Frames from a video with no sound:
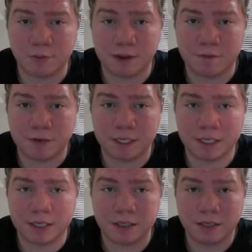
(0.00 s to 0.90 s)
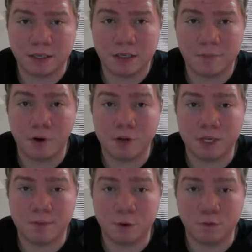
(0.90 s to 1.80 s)
my freaking Poke
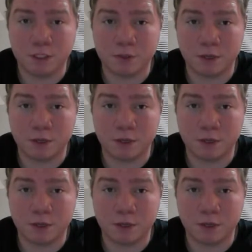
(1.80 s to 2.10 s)
movies,